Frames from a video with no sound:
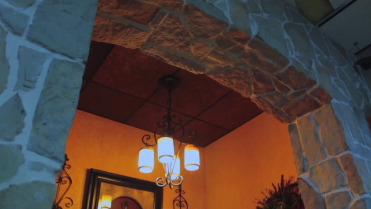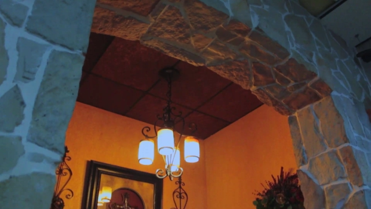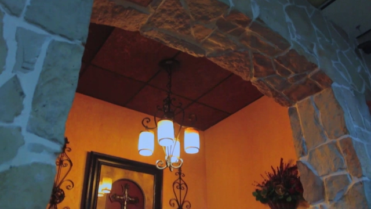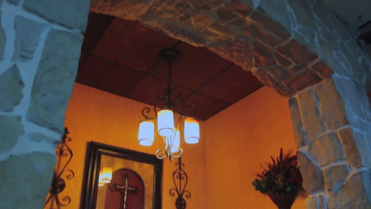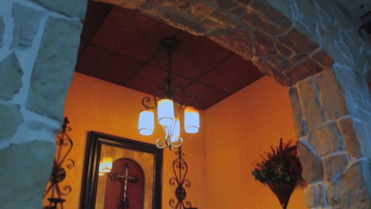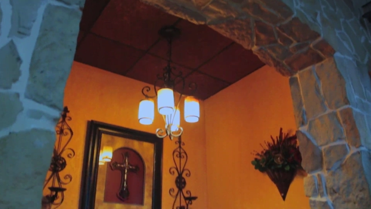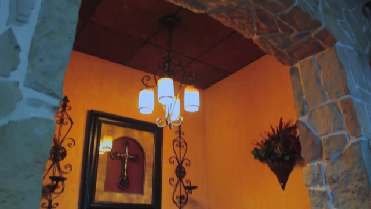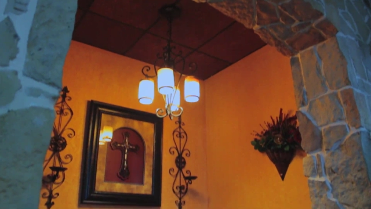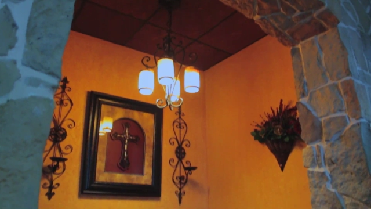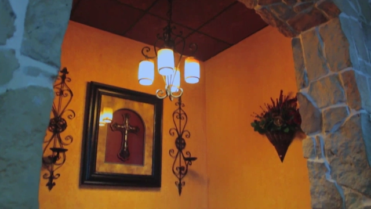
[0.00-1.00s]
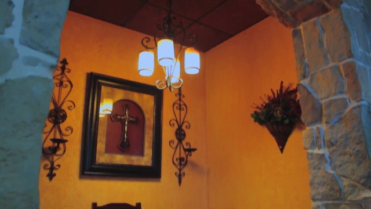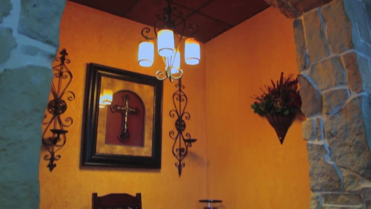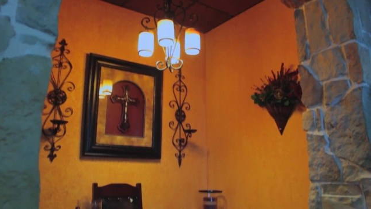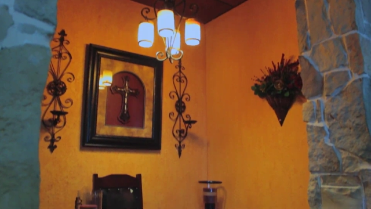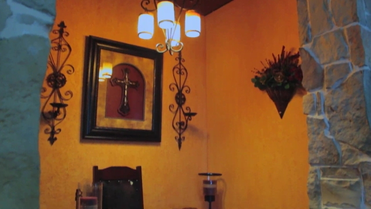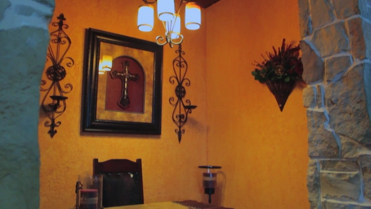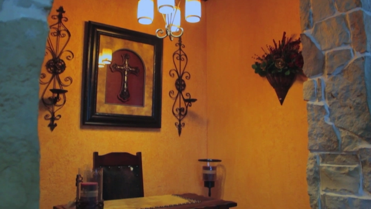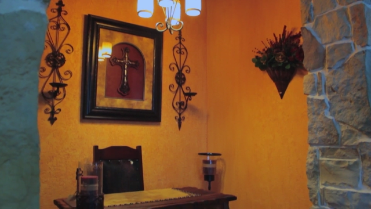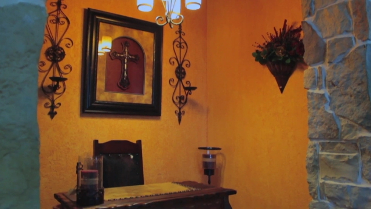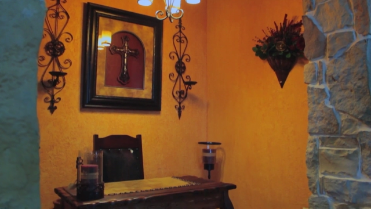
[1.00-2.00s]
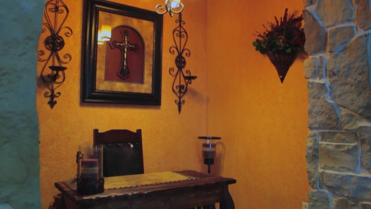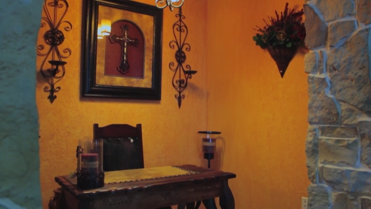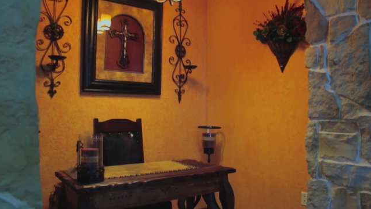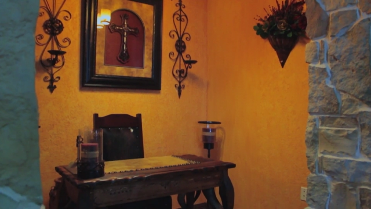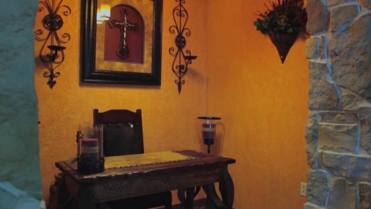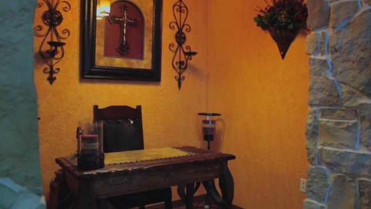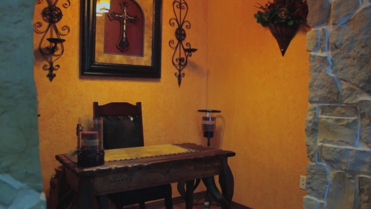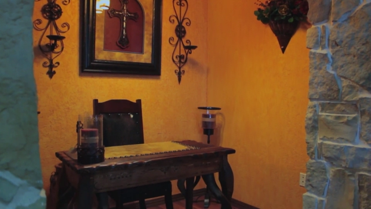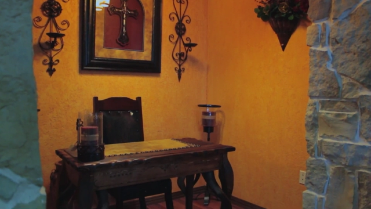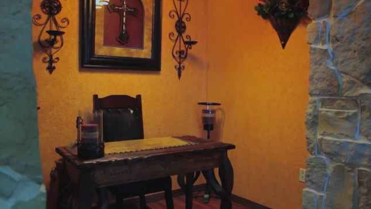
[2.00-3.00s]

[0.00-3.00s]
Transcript: Nobody's mouth can be seen.